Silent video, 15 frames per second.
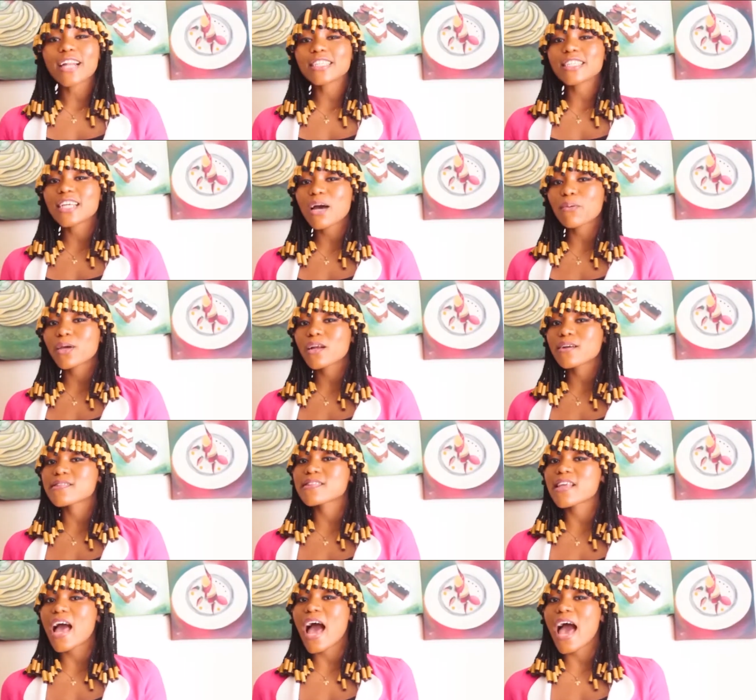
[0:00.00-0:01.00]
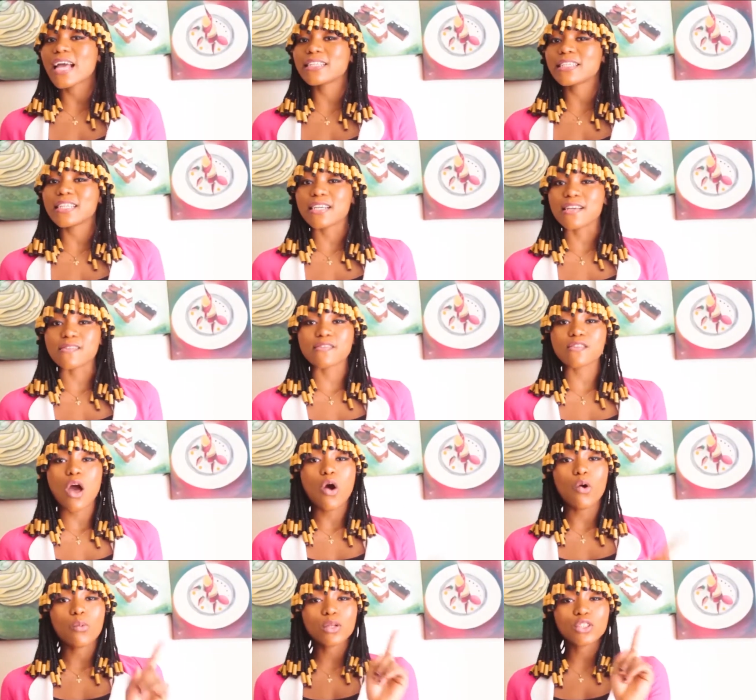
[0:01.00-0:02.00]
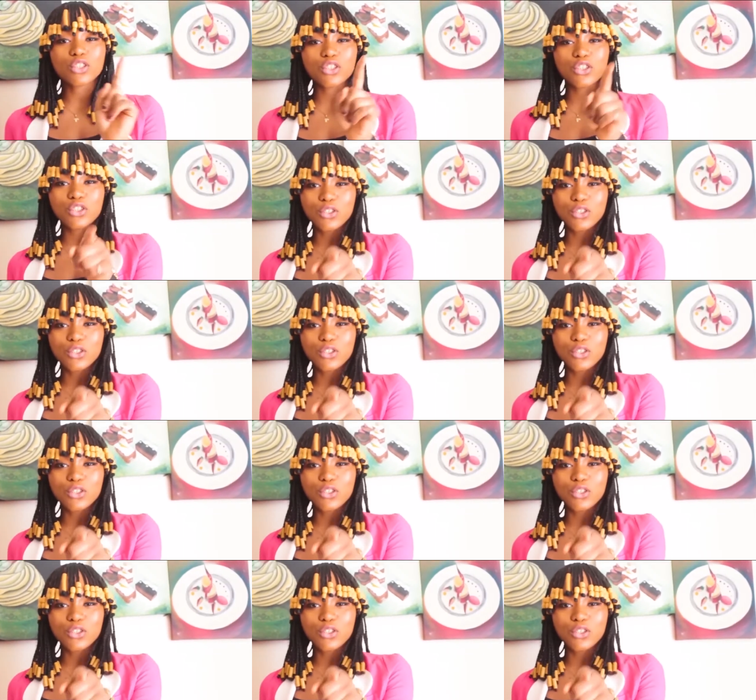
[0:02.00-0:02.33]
and share with us their ideas, which